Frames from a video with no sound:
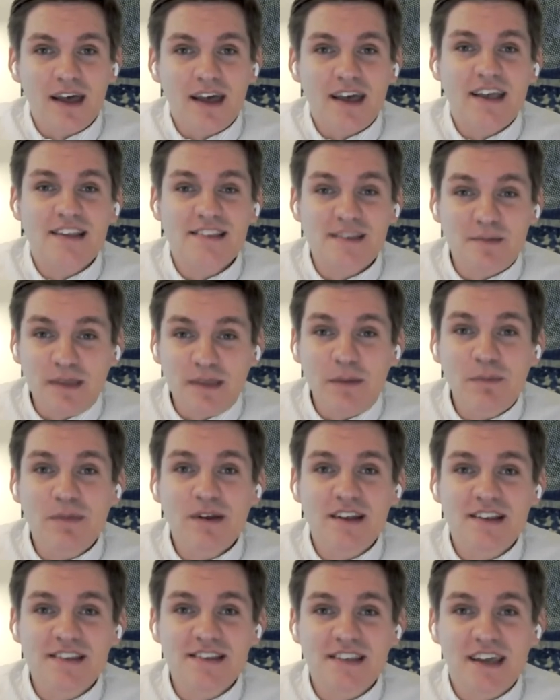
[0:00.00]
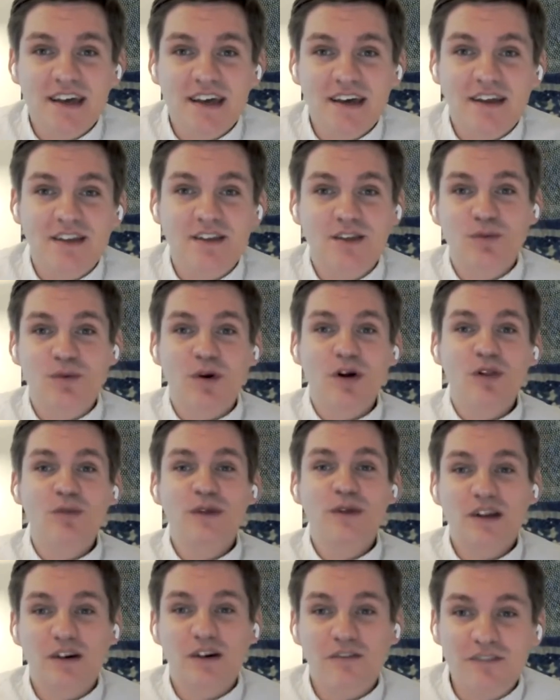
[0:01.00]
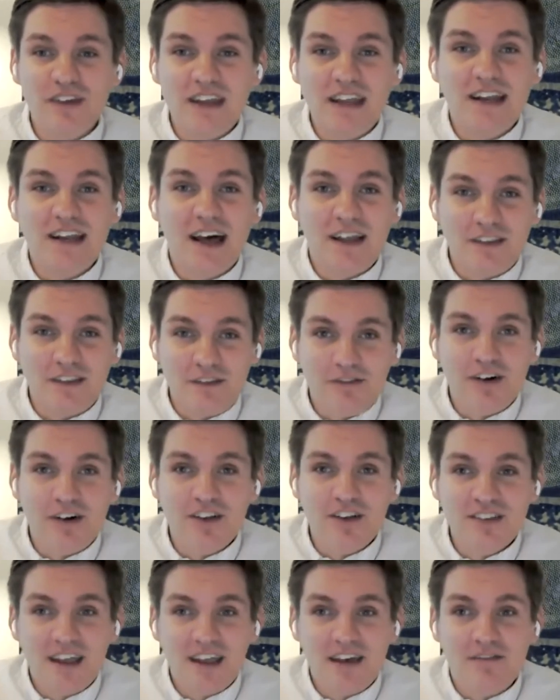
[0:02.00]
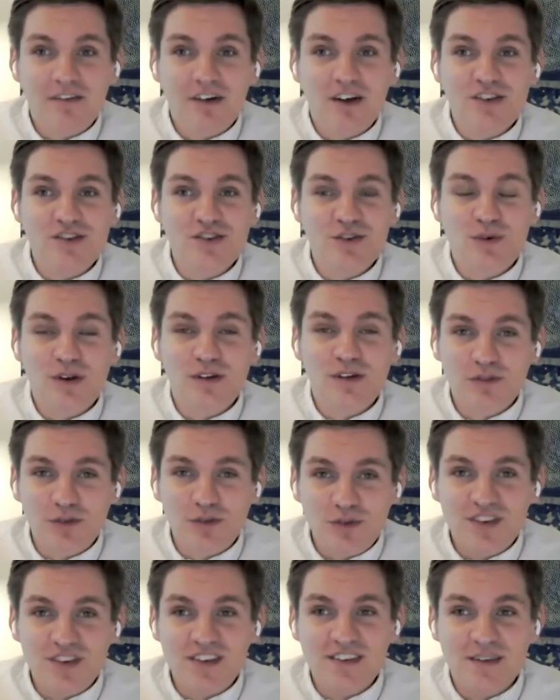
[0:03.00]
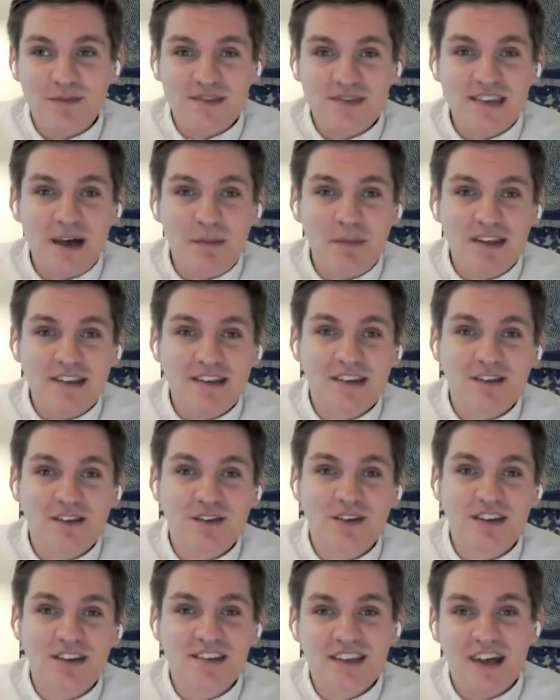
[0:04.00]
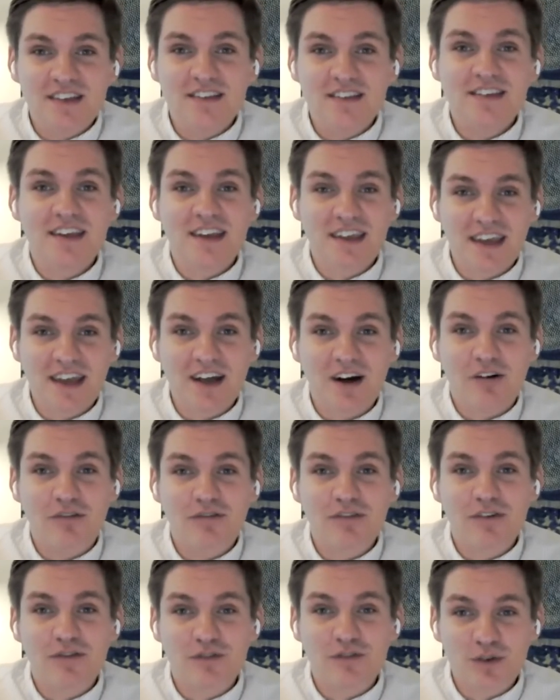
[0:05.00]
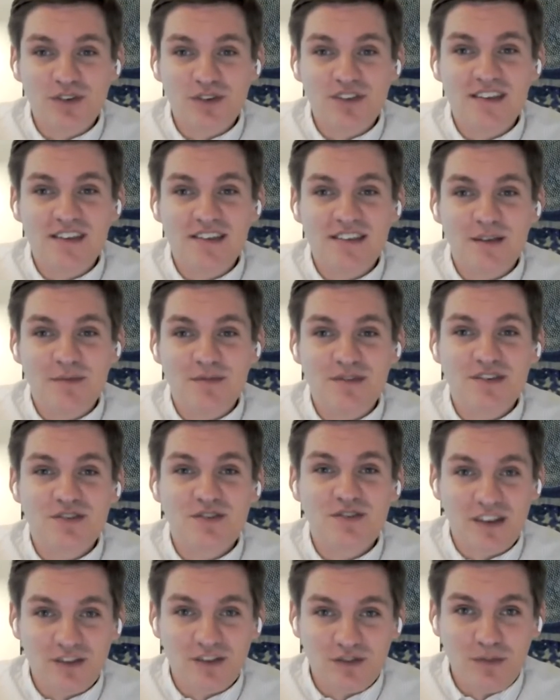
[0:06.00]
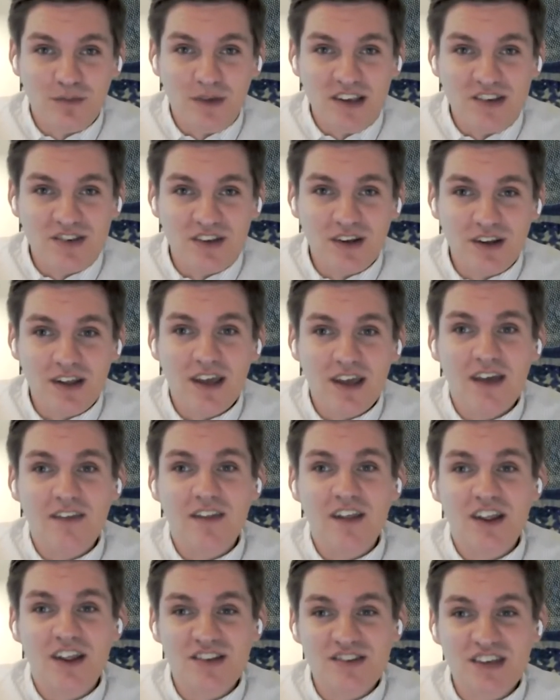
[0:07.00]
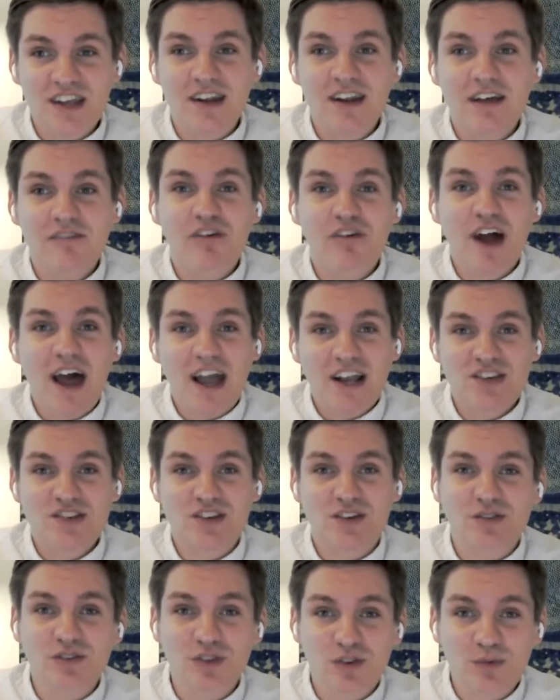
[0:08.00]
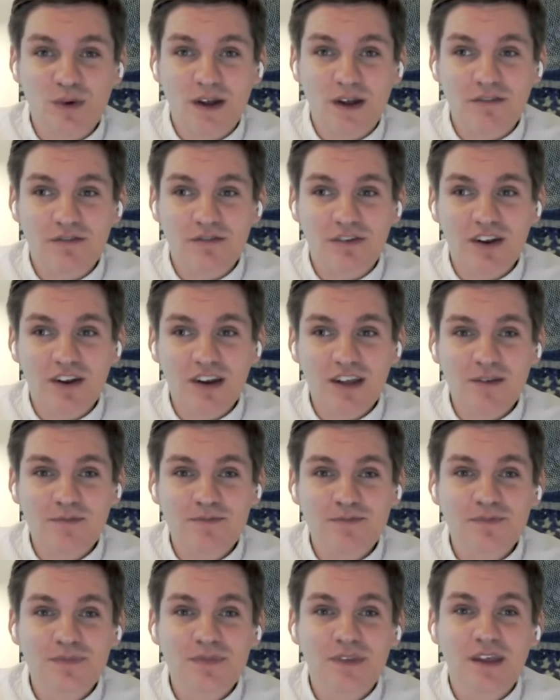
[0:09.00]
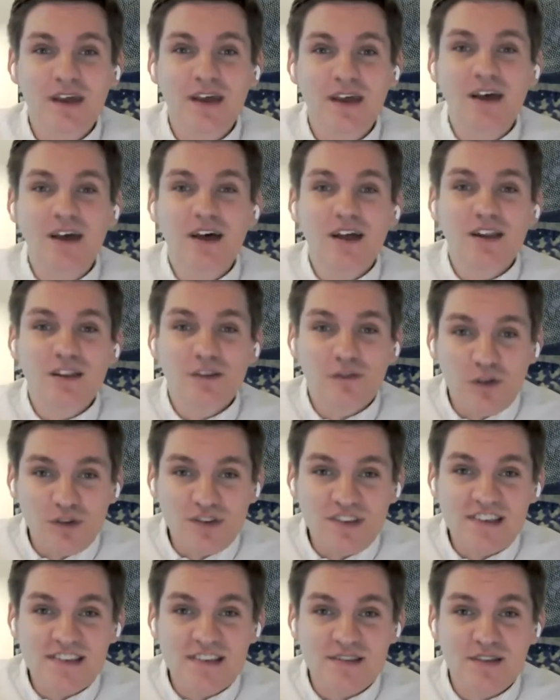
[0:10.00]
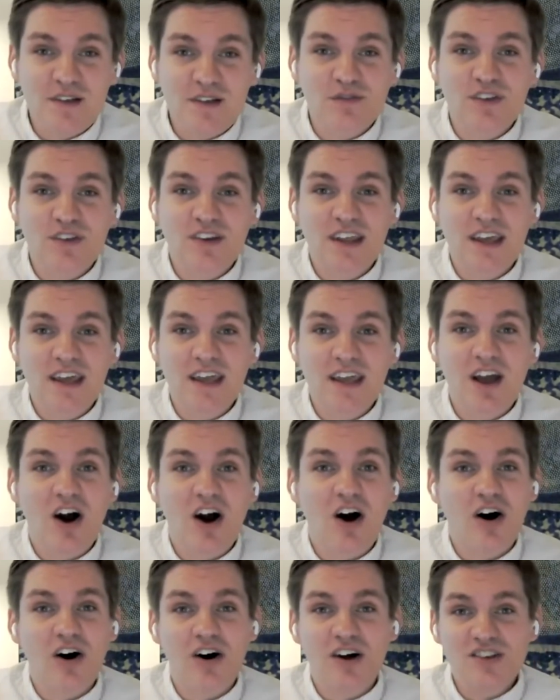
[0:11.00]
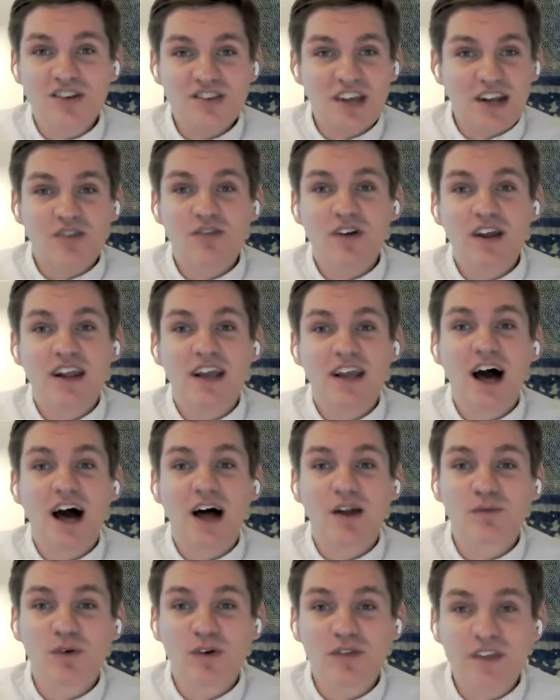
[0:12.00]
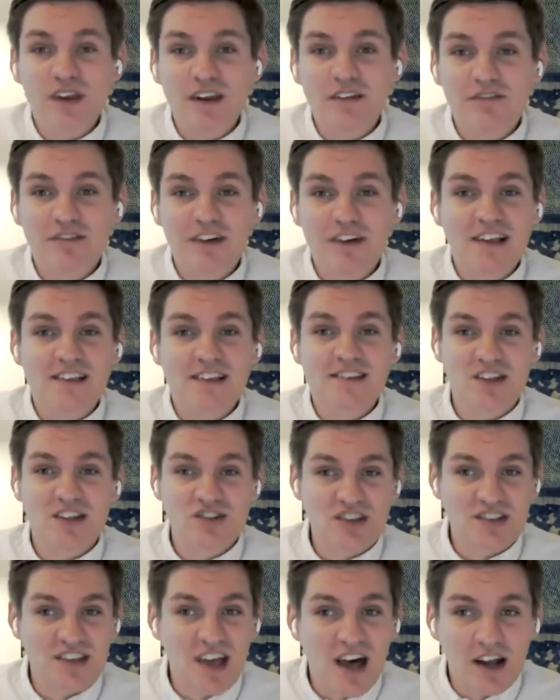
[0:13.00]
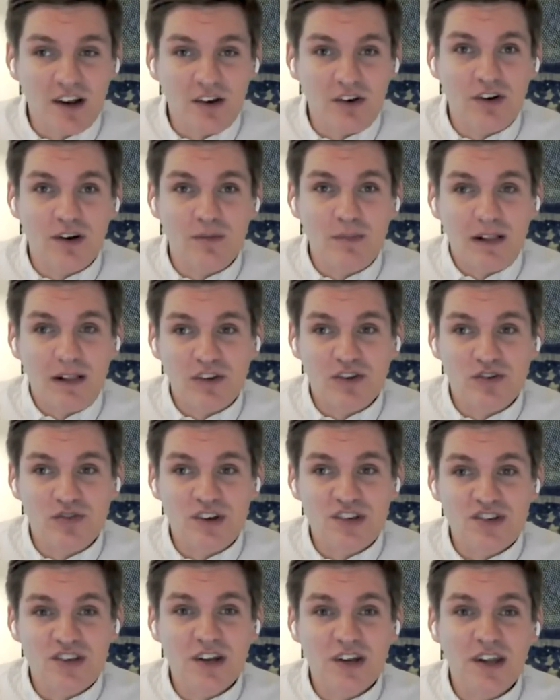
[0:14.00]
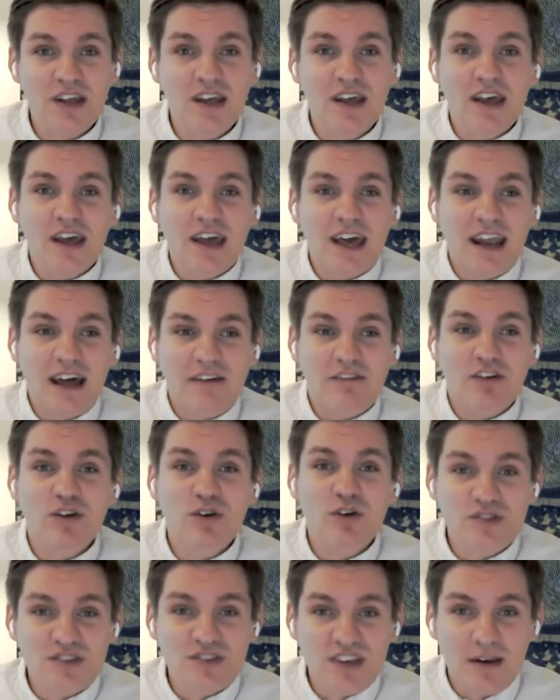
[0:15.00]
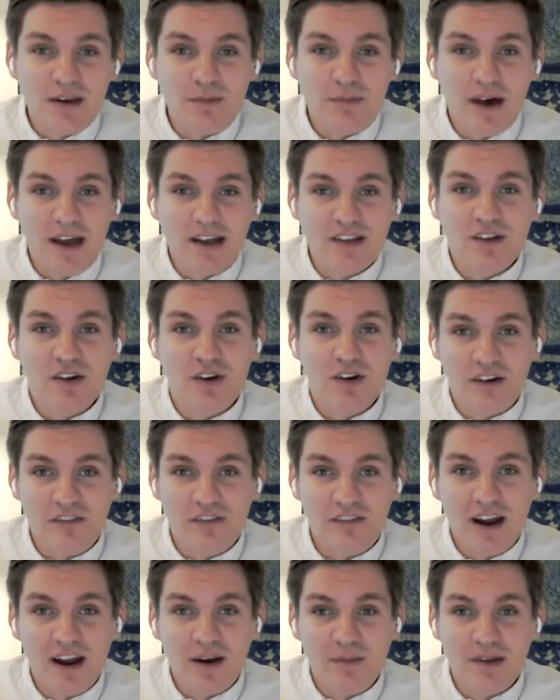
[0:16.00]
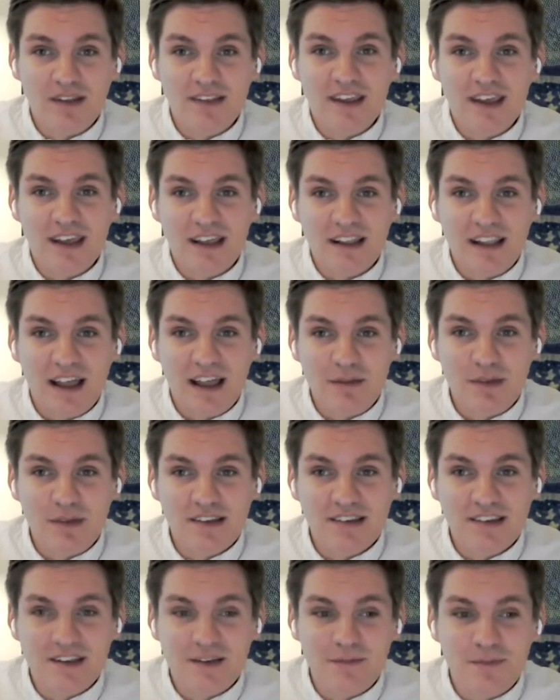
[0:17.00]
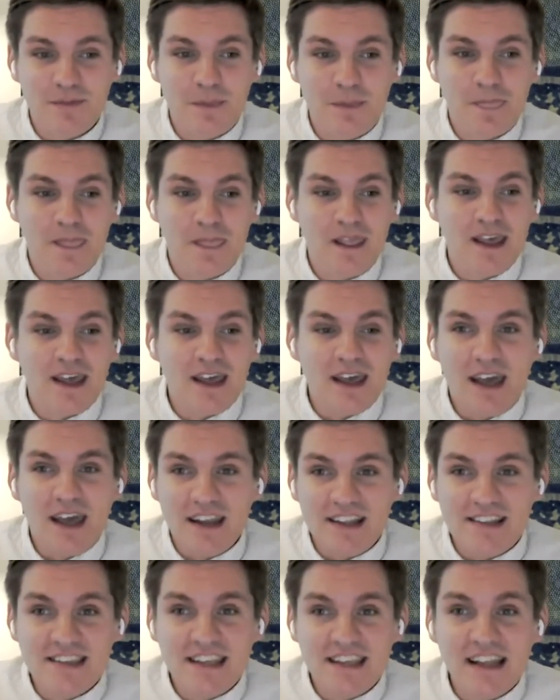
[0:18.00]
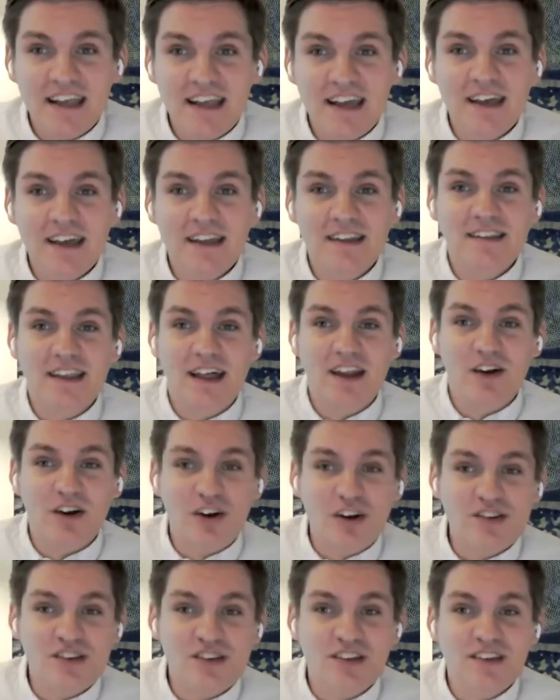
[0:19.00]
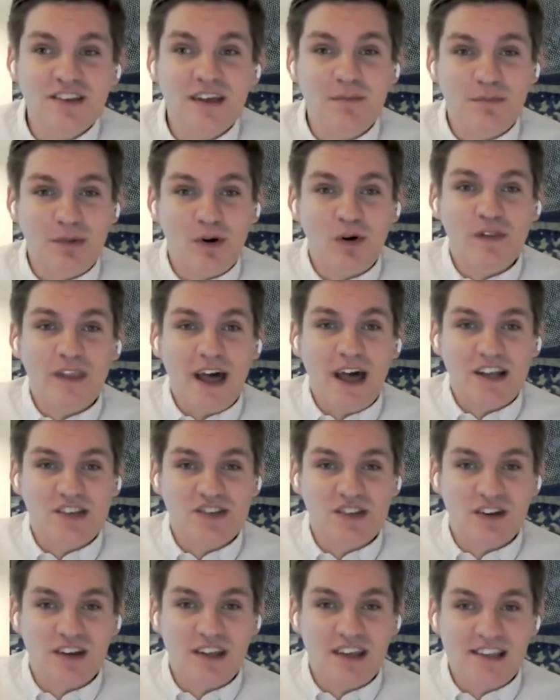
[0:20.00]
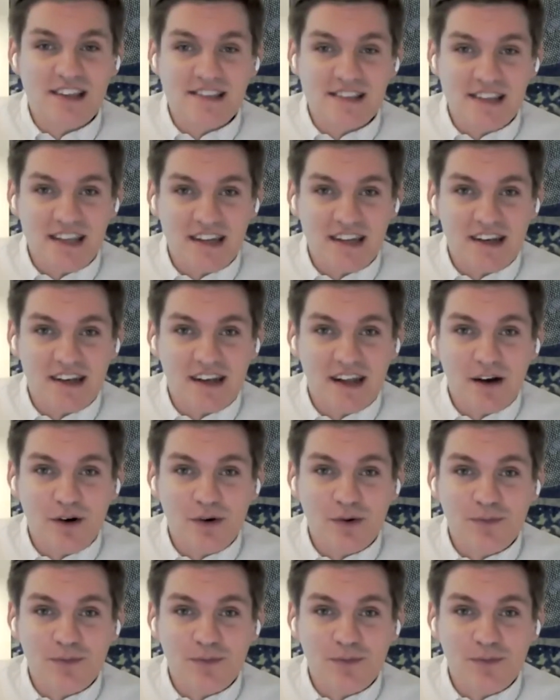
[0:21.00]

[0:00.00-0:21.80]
In September this year, the world will convene at the first ever UN Food Systems Summit to discuss and kick off a food systems transformation and an agenda for action to 2030. The food systems of today are generating unwanted effects such as hunger and malnutrition and have a huge impact on our environment and climate. And it's clear that urgent and bold action is needed now.